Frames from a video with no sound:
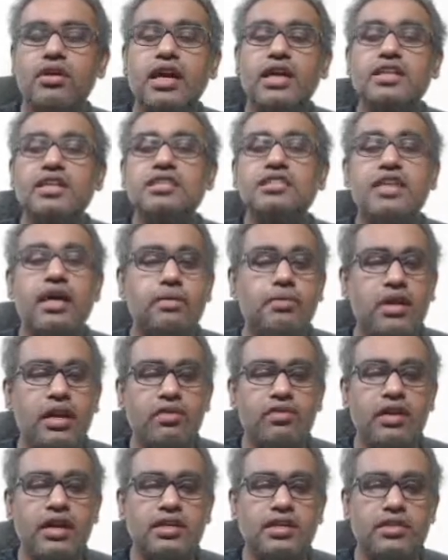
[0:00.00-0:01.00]
at the
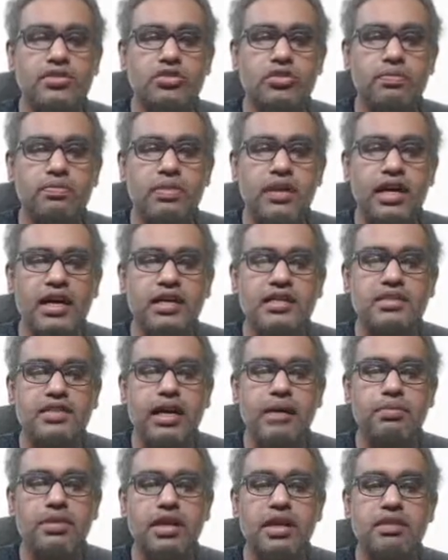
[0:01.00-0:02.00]
scapula, where the
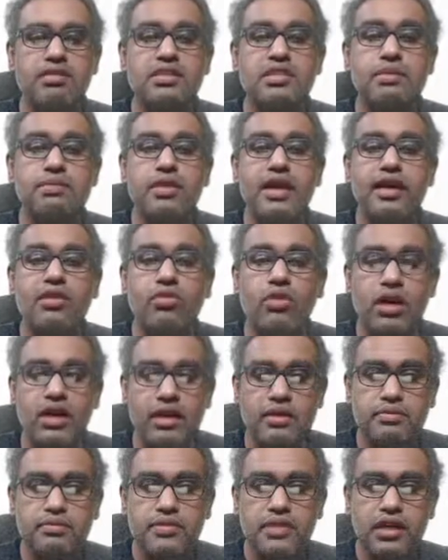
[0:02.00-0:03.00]
suprascapular nerve is supplying
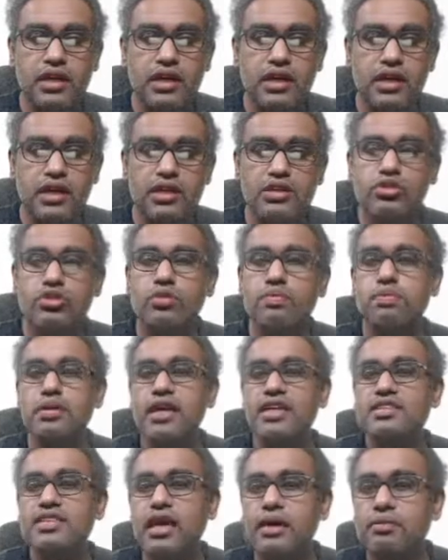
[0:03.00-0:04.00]
what?
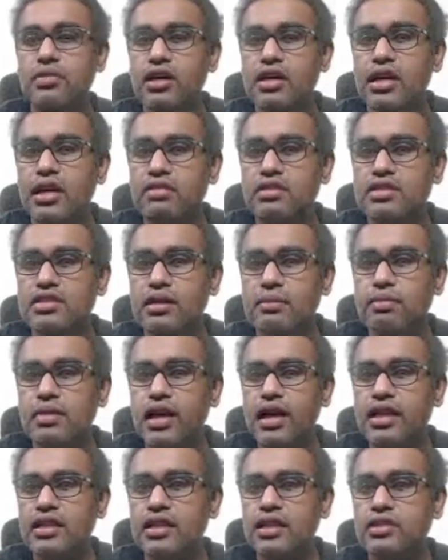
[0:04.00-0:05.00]
Suprascapular nerve is
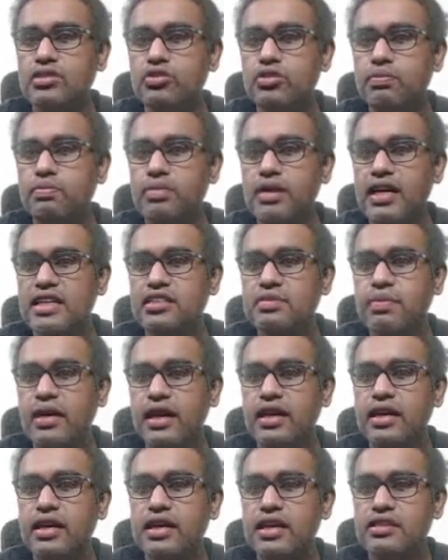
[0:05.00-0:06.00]
supplying the
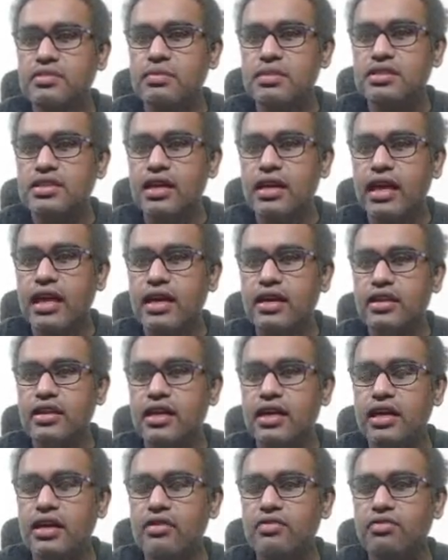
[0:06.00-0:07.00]
supraspinatus muscle and
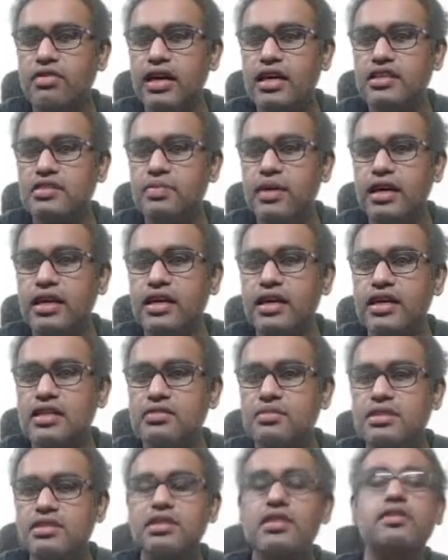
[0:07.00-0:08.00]
the
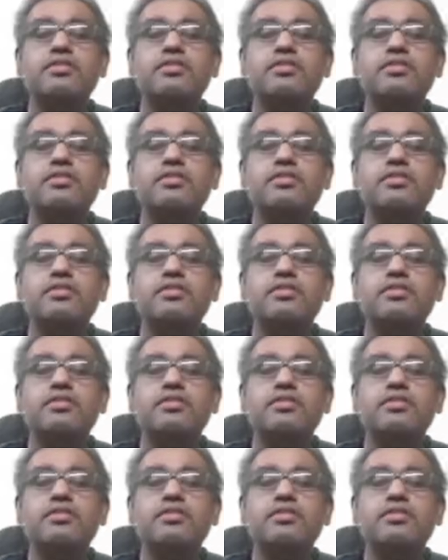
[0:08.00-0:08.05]
infraspinatus muscle.